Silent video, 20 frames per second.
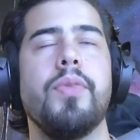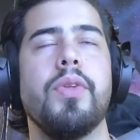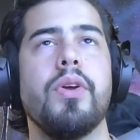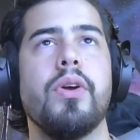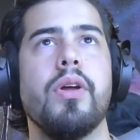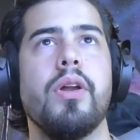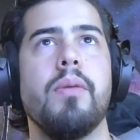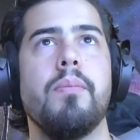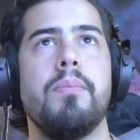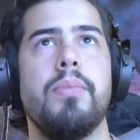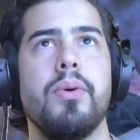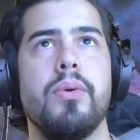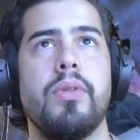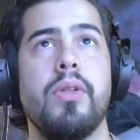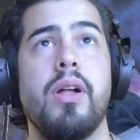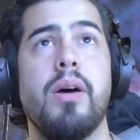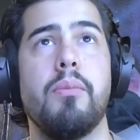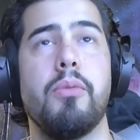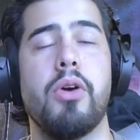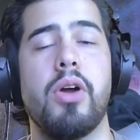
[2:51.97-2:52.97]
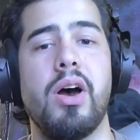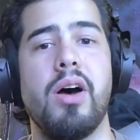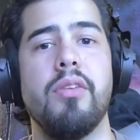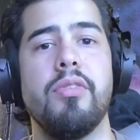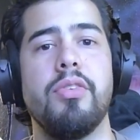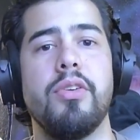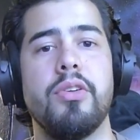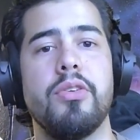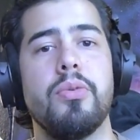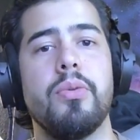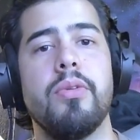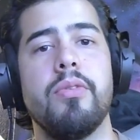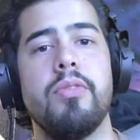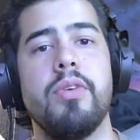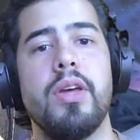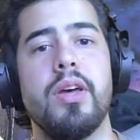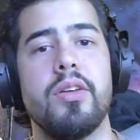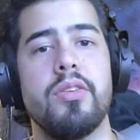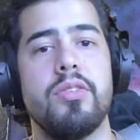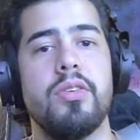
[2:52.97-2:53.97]
You're going to build a lot more confidence with a
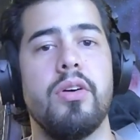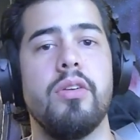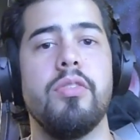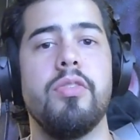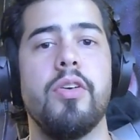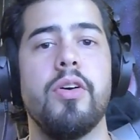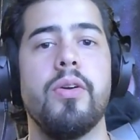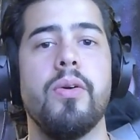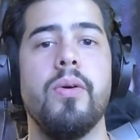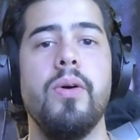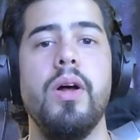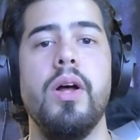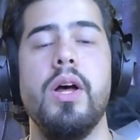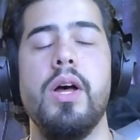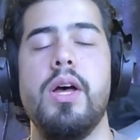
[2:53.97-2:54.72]
VSL funnel.